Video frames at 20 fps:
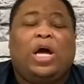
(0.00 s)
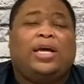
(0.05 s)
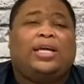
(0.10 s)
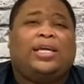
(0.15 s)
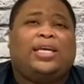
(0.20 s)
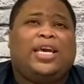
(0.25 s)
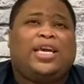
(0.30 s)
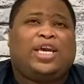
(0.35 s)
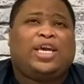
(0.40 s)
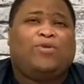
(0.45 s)

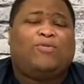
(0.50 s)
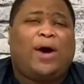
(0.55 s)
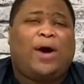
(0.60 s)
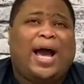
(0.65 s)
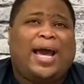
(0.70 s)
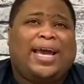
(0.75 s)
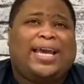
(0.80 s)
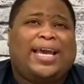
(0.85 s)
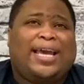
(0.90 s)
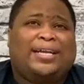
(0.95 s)
Kiki
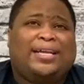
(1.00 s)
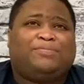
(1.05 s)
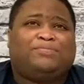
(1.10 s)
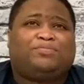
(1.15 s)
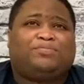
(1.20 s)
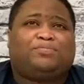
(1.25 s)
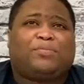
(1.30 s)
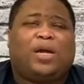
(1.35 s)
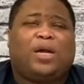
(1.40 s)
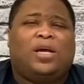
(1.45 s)
Wyatt,
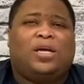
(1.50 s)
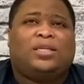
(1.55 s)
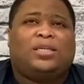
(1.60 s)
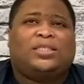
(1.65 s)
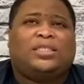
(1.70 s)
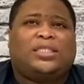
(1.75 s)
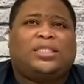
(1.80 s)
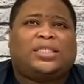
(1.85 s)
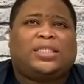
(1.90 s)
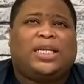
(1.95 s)

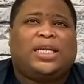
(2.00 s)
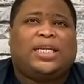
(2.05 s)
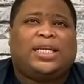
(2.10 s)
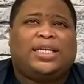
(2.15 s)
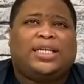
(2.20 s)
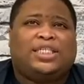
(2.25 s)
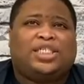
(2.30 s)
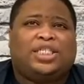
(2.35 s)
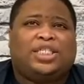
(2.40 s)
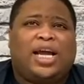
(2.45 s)

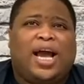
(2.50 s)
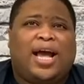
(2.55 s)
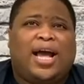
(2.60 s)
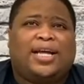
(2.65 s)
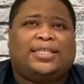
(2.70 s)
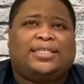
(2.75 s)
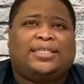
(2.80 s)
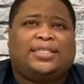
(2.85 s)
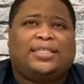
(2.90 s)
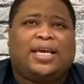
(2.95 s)
Selena
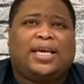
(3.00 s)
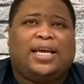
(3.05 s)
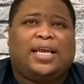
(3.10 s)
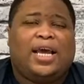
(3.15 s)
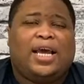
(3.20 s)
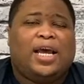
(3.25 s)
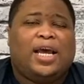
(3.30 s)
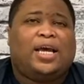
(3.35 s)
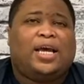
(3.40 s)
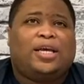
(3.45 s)
Johnson.
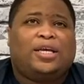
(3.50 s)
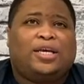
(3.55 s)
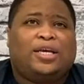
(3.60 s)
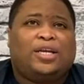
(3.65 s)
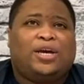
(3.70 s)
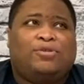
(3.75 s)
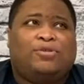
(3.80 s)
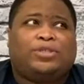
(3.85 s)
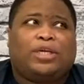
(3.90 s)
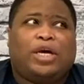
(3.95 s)
You
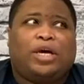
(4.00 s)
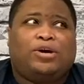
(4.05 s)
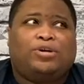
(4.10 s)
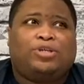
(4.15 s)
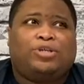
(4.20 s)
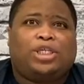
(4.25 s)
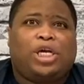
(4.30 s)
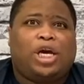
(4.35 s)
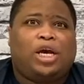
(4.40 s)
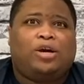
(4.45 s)
know, the whole
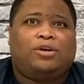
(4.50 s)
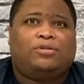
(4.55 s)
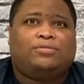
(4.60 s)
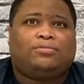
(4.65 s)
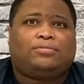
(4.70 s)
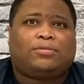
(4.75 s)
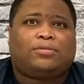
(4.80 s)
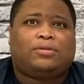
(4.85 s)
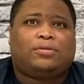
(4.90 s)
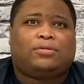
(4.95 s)
show
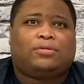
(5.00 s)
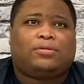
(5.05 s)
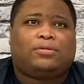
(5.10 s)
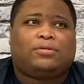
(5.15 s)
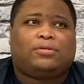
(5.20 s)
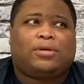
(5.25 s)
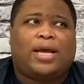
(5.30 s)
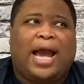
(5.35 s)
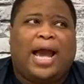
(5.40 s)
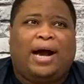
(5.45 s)

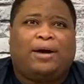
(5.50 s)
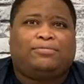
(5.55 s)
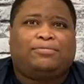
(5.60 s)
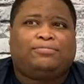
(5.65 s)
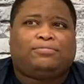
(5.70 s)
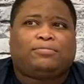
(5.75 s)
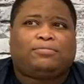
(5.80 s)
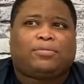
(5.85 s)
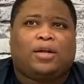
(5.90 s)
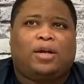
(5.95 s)
out,
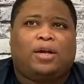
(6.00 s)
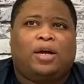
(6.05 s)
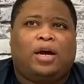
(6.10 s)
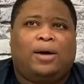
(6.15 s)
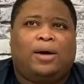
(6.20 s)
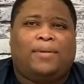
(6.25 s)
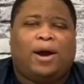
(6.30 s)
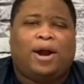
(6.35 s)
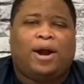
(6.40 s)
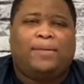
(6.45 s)

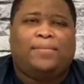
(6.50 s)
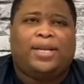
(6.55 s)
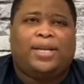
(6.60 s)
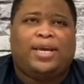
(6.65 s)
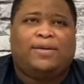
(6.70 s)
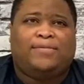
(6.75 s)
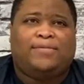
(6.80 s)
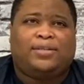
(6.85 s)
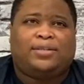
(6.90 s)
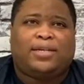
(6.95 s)
R&B
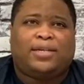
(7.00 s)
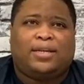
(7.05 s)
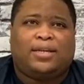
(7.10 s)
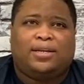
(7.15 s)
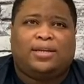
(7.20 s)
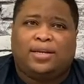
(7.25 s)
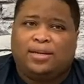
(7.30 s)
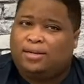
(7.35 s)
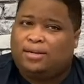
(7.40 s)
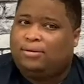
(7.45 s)
Divas that
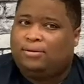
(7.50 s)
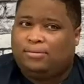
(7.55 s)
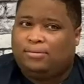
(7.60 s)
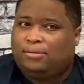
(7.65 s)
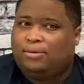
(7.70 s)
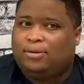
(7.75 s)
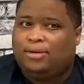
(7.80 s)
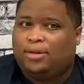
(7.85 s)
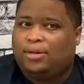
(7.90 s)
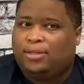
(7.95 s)
didn't,
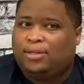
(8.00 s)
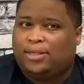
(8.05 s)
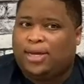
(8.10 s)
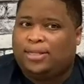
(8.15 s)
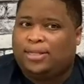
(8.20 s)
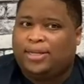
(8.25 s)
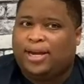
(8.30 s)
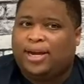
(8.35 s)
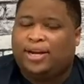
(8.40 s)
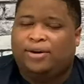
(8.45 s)
you know, it's
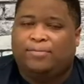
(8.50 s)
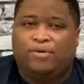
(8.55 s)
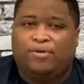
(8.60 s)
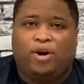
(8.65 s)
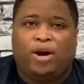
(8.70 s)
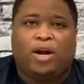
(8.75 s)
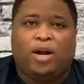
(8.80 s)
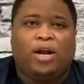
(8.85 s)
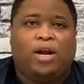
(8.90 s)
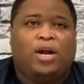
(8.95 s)
not there no
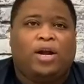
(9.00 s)
more.